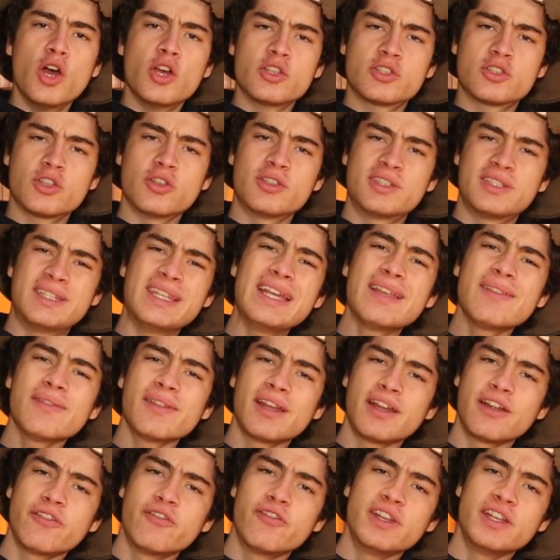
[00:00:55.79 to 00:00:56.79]
So seeing
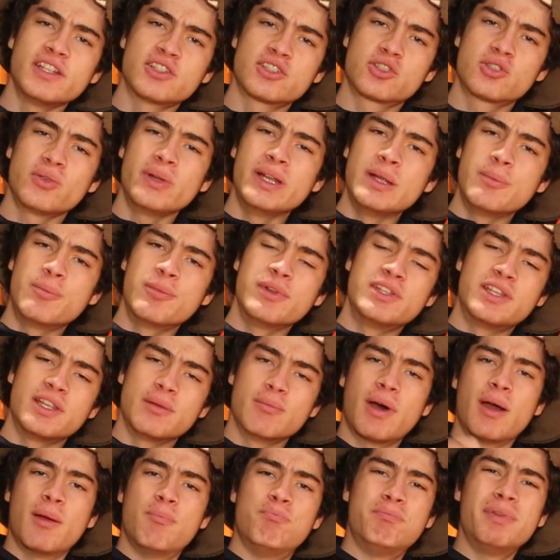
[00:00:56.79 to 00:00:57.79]
that I finished 3D
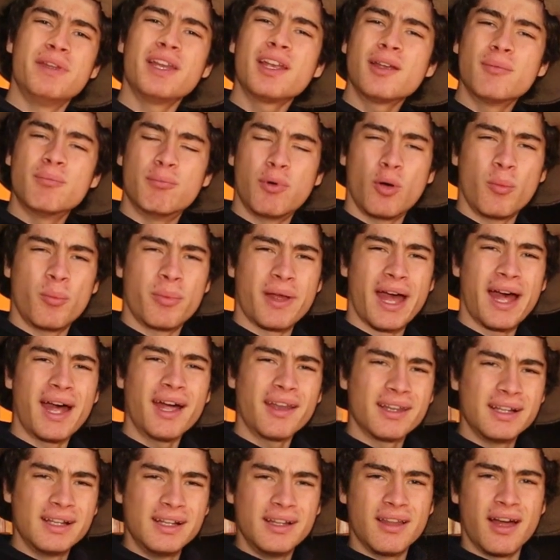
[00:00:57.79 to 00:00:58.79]
printing my big
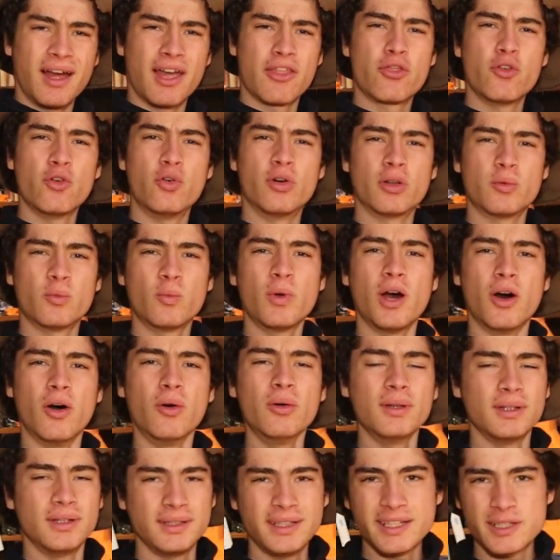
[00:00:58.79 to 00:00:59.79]
Bobcat, I thought,
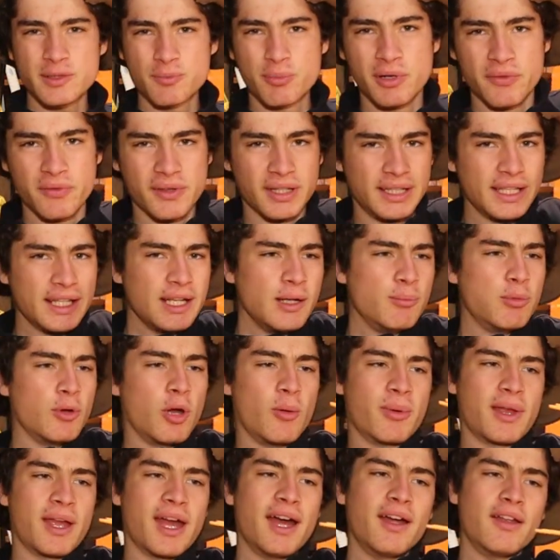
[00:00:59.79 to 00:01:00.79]
well, let's print the little
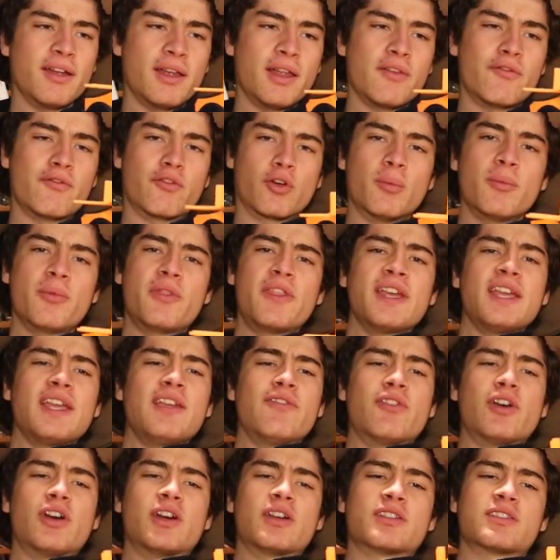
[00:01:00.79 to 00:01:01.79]
Bobcat from
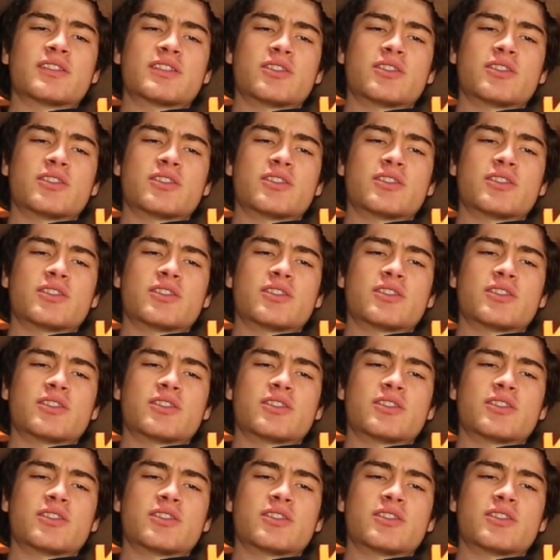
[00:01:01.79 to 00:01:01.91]
Thingiverse.